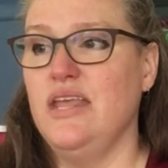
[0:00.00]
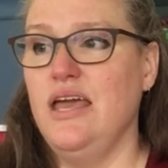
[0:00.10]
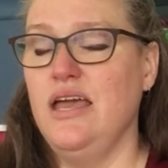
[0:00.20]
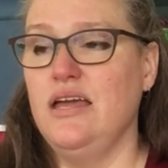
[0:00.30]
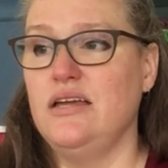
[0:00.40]

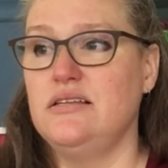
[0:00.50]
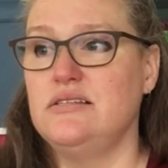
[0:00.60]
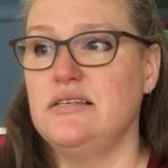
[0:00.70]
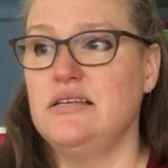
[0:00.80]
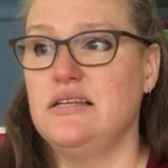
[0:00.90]

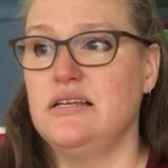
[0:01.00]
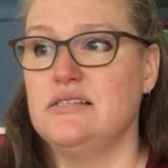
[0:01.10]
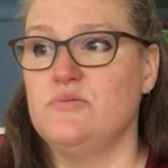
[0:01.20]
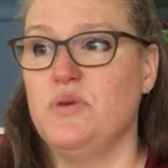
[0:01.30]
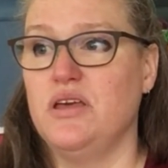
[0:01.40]
And it
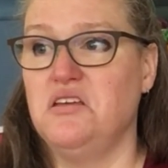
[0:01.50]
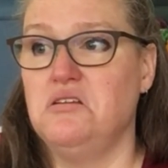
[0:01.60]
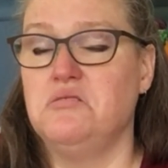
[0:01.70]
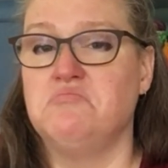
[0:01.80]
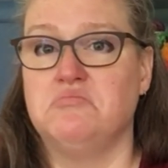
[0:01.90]
has
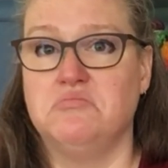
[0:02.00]
been